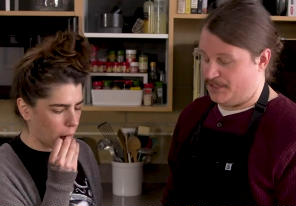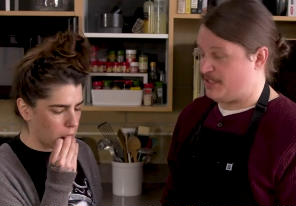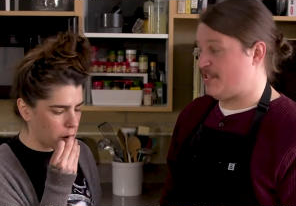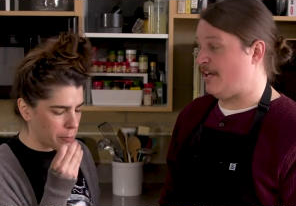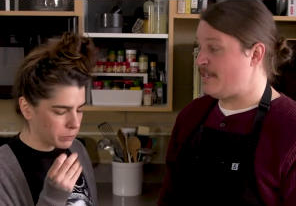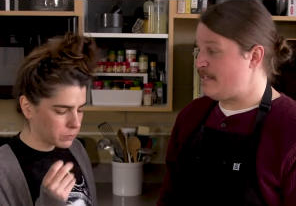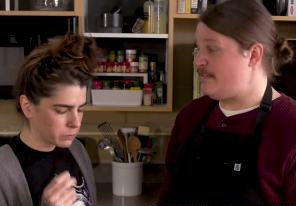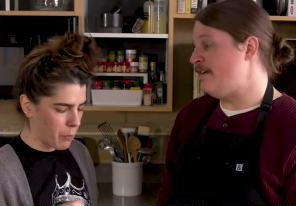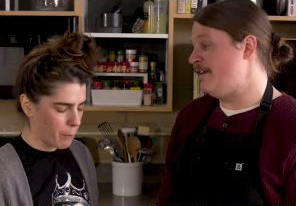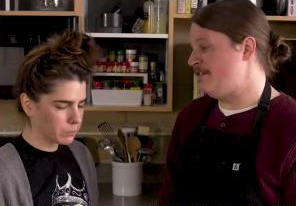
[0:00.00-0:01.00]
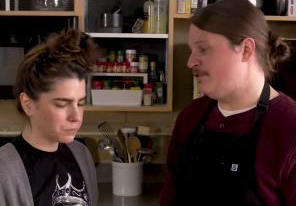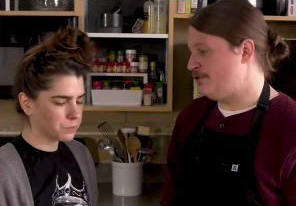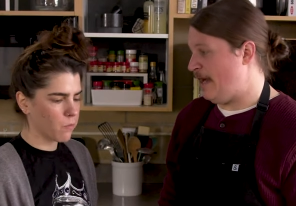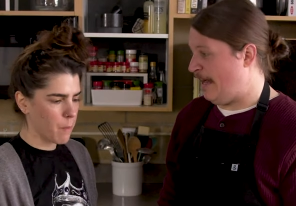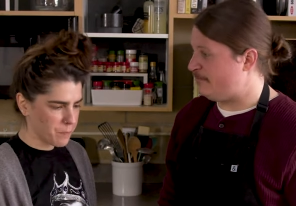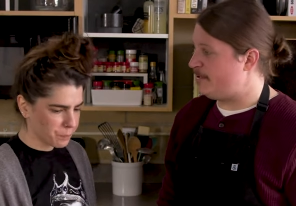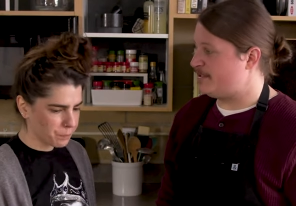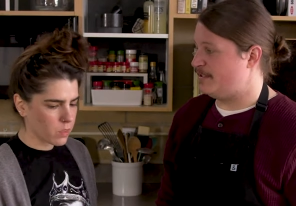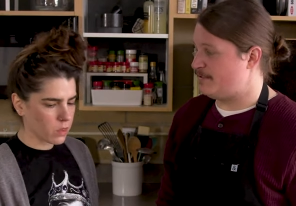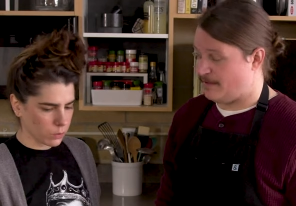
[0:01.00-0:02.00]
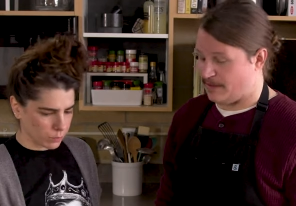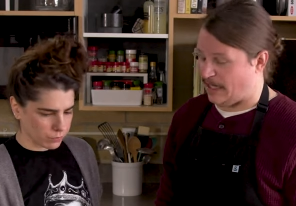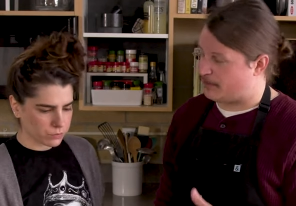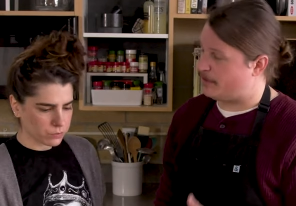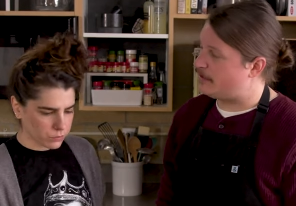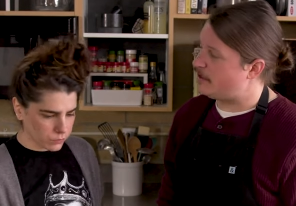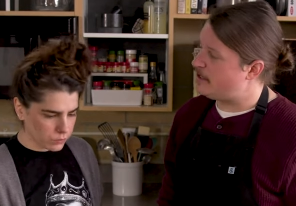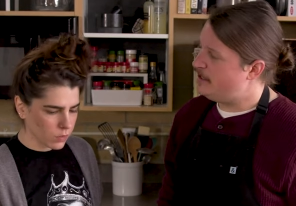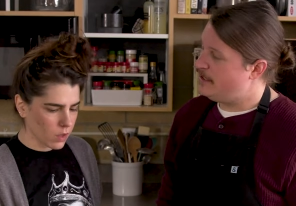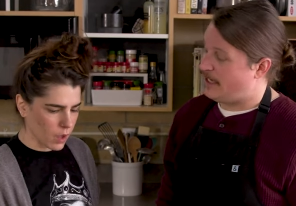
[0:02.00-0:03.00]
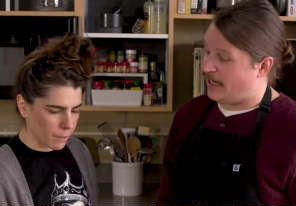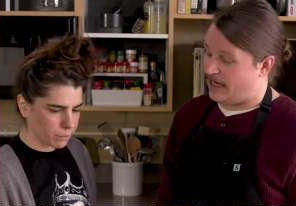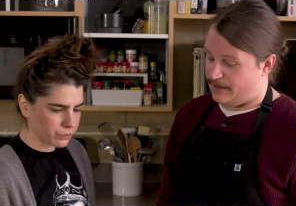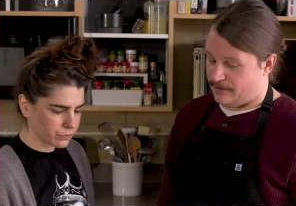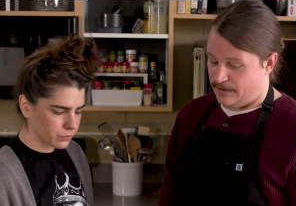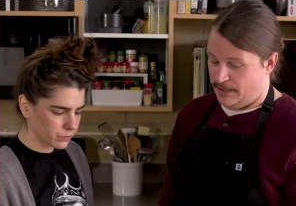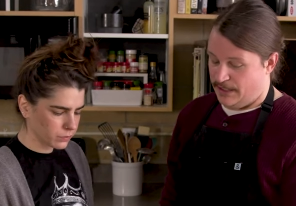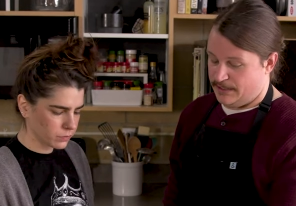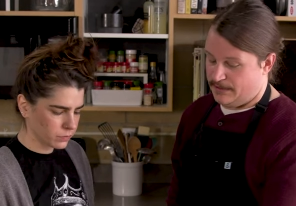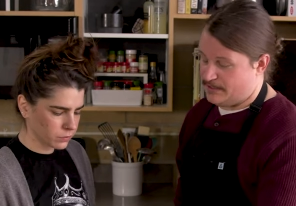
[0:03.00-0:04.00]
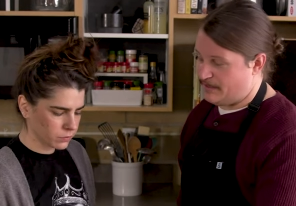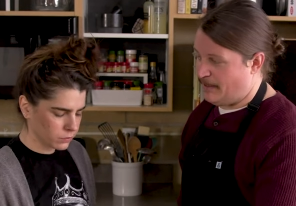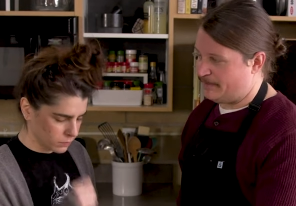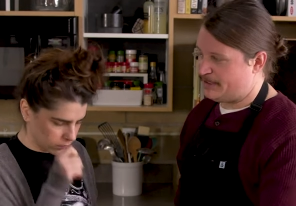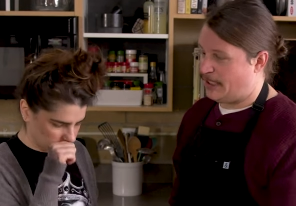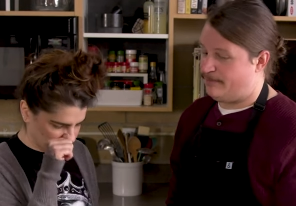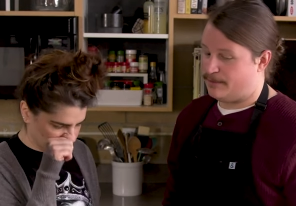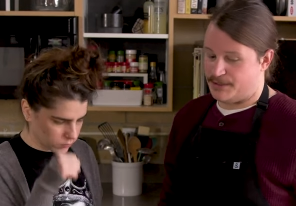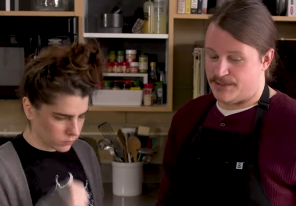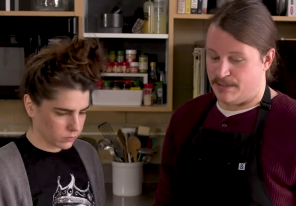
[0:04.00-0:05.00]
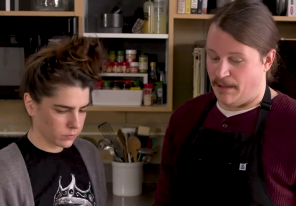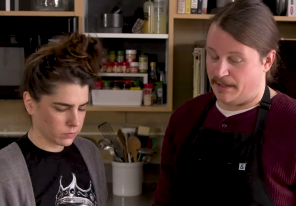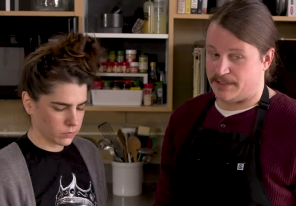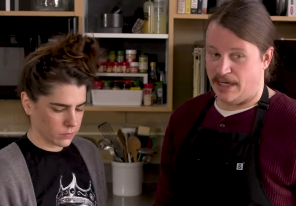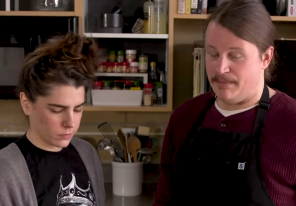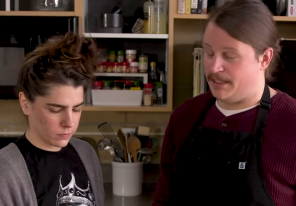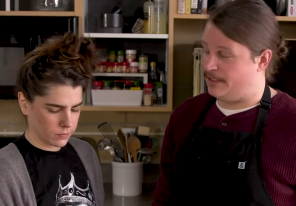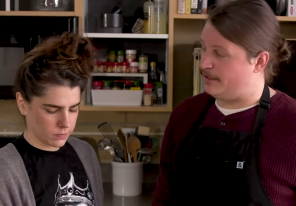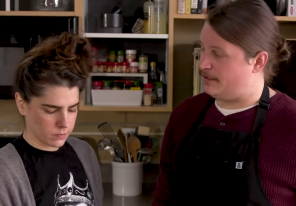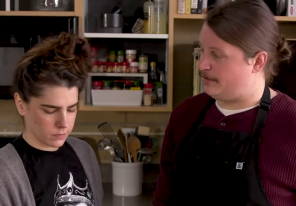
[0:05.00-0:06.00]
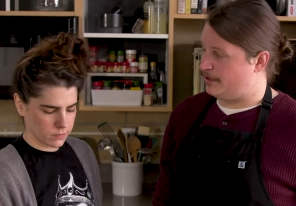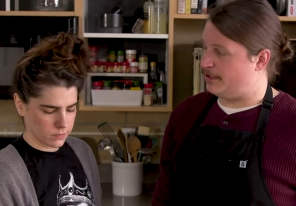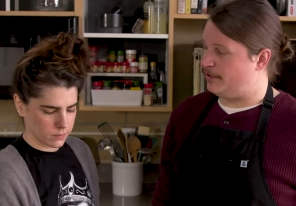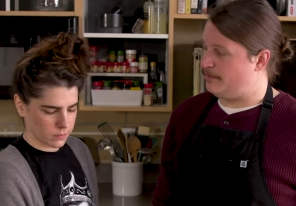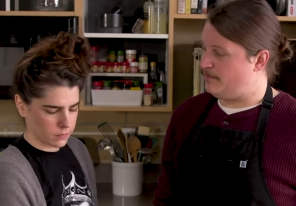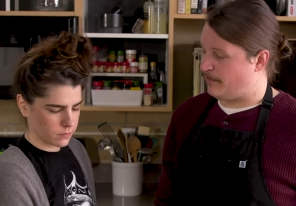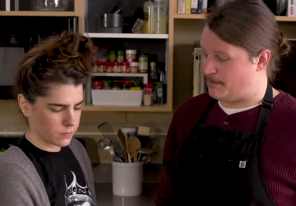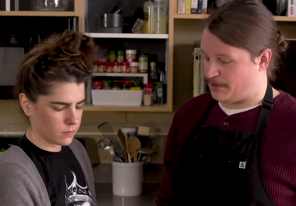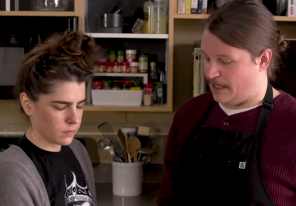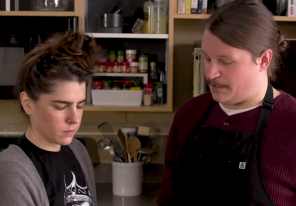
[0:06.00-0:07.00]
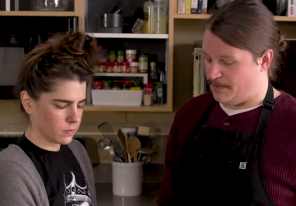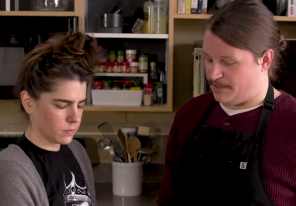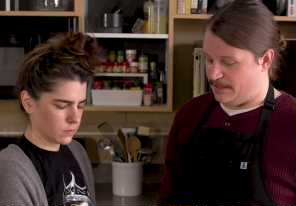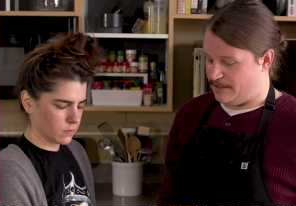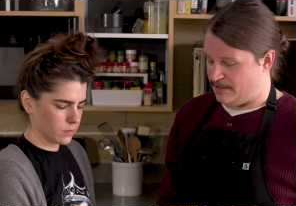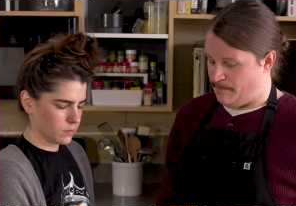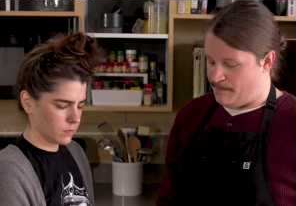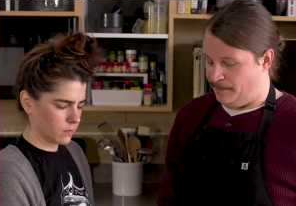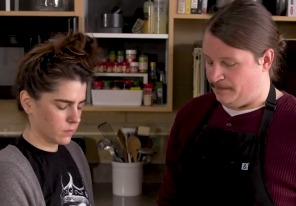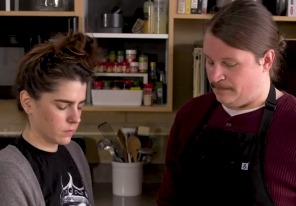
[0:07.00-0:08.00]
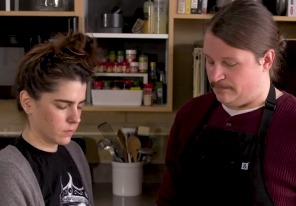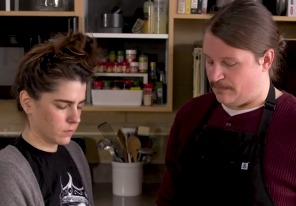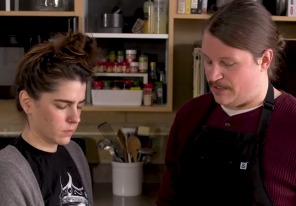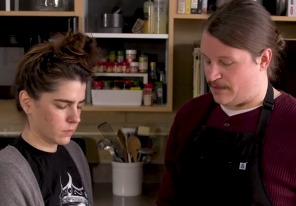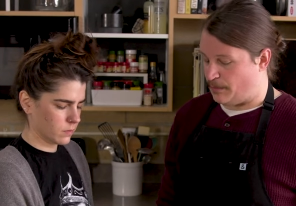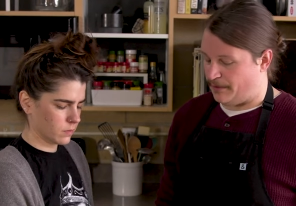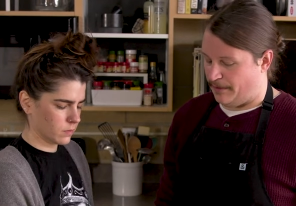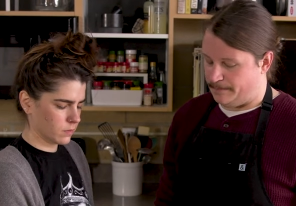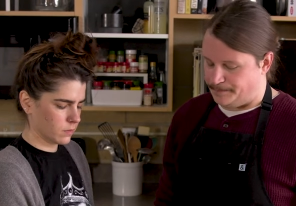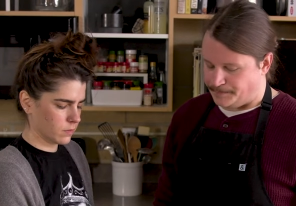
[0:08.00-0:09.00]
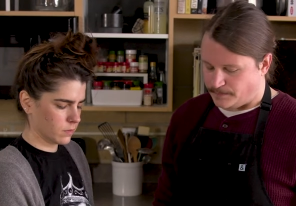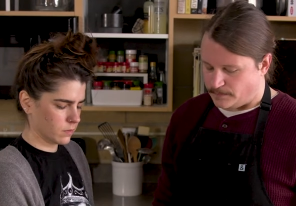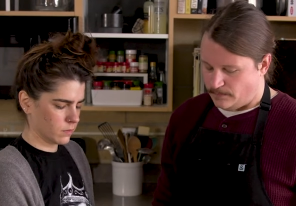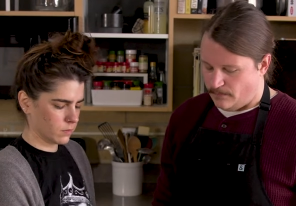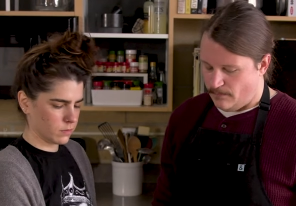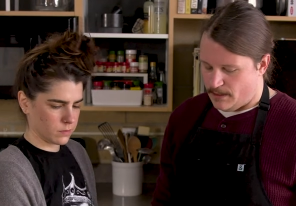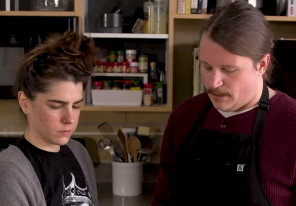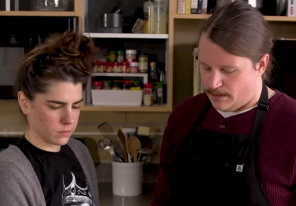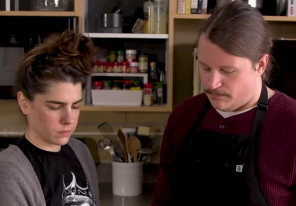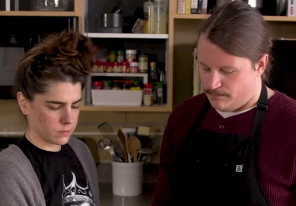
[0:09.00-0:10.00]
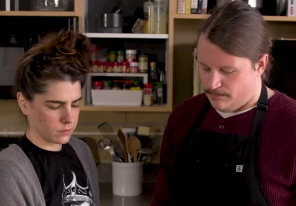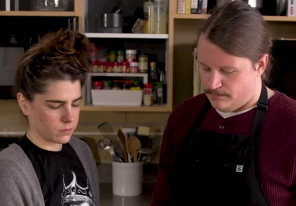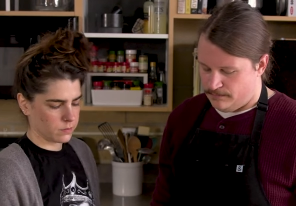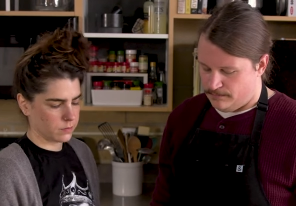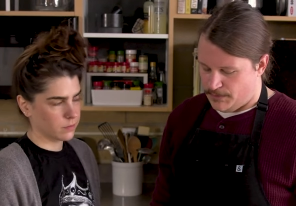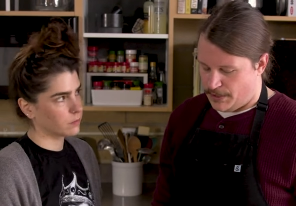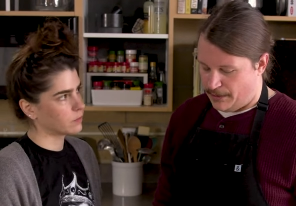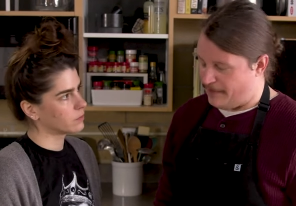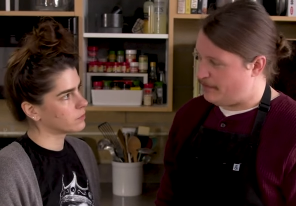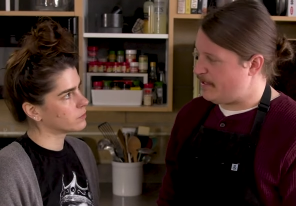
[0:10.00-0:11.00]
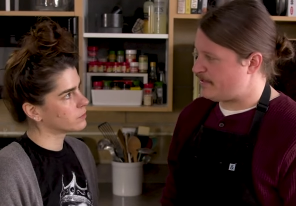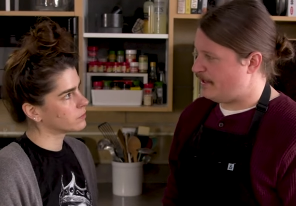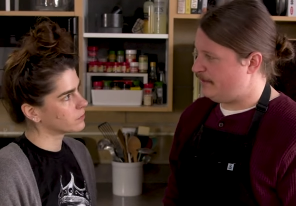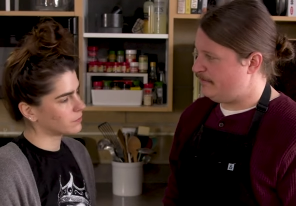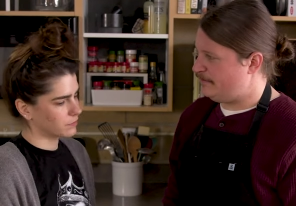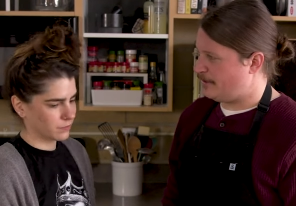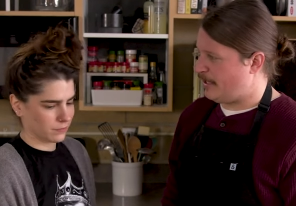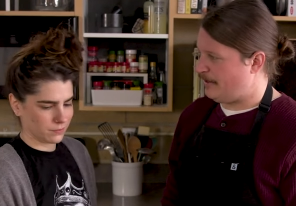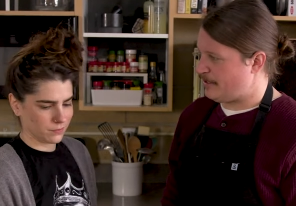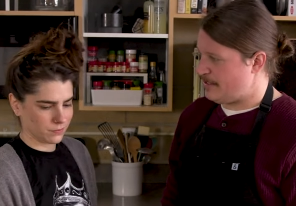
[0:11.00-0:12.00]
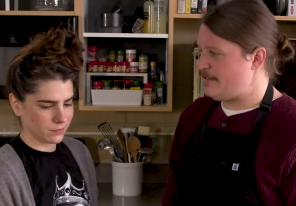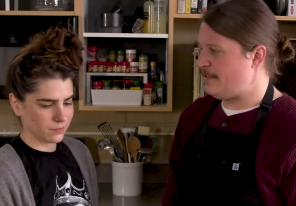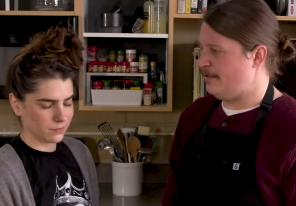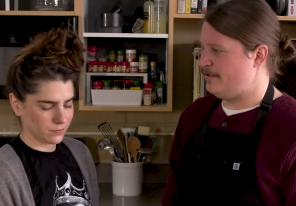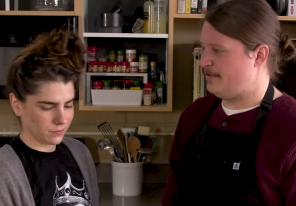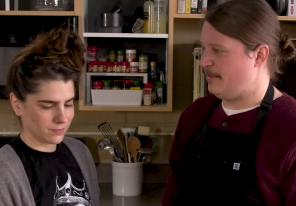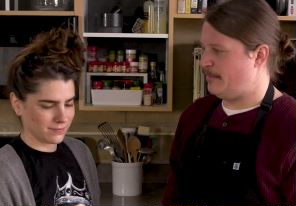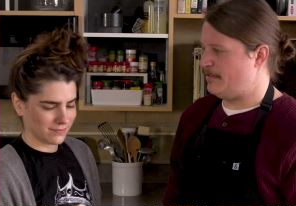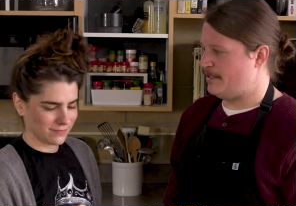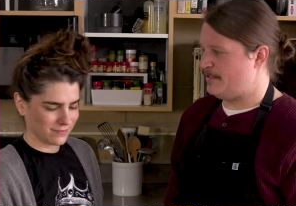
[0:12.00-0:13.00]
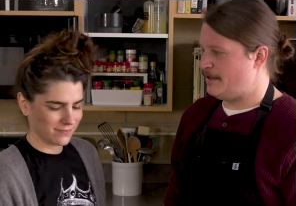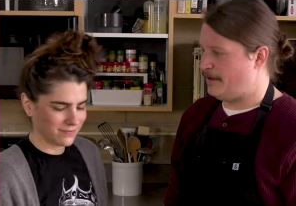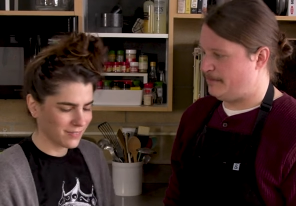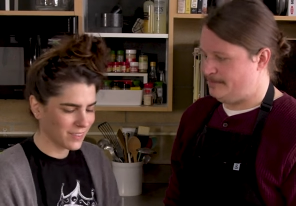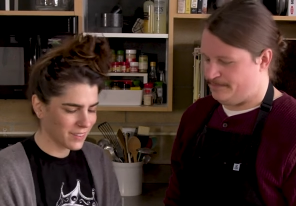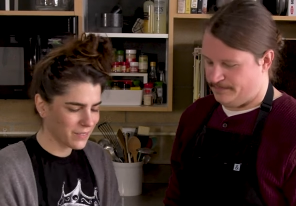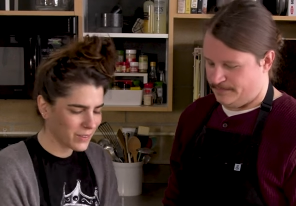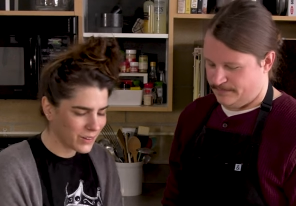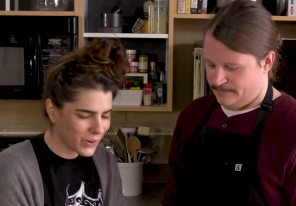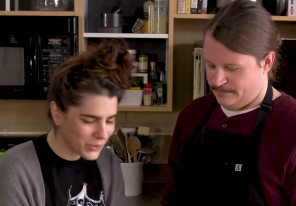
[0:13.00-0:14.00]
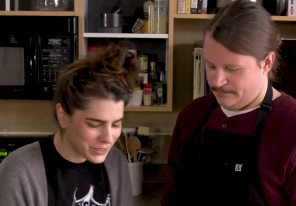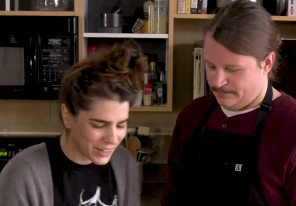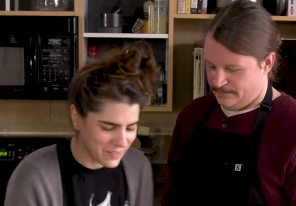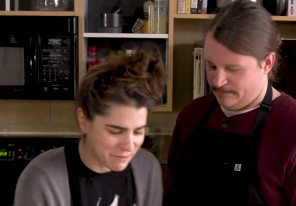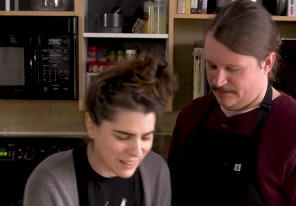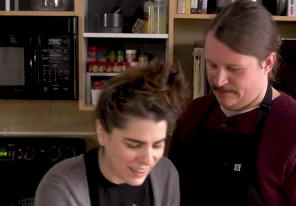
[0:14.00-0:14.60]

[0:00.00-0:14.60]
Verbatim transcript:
Speaker 1: this is how easy it is to have biscuits that quickly. Yeah. And this amount of time versus the amount of time making the, the good from scratch biscuits, is it worth it? Um, so now we have a baseline for how easy it is to make biscuits at home.
Speaker 2: I'm gonna hold it in my